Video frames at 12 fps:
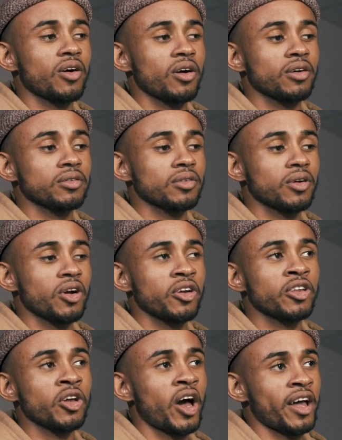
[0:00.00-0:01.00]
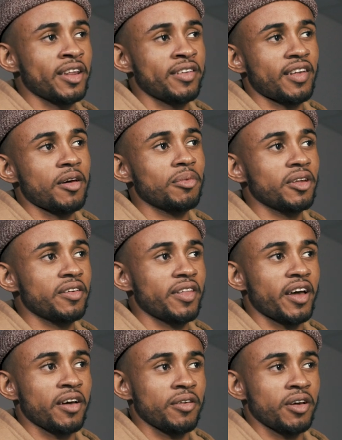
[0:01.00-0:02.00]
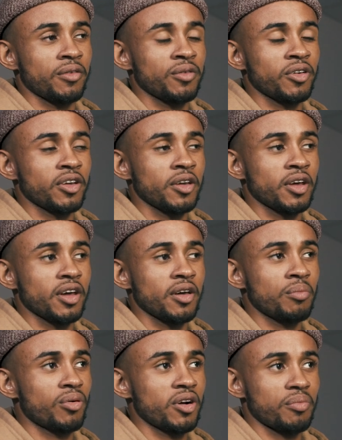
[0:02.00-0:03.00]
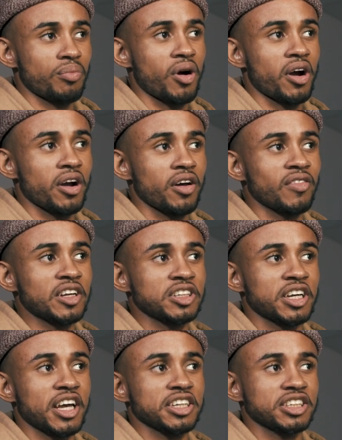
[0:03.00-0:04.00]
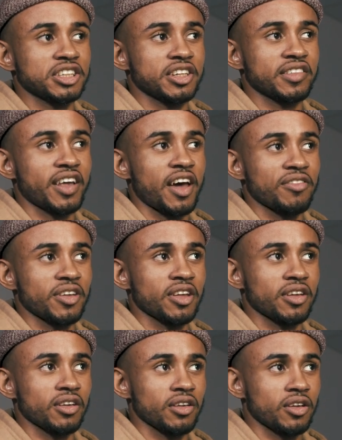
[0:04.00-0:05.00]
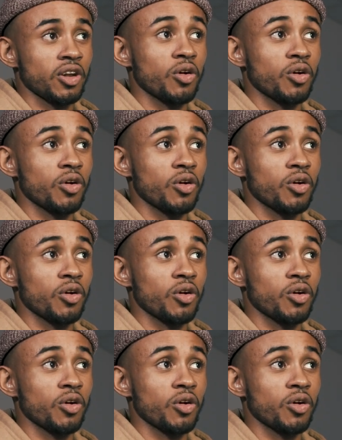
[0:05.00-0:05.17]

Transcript: or at least I believe that a really important part of education is having,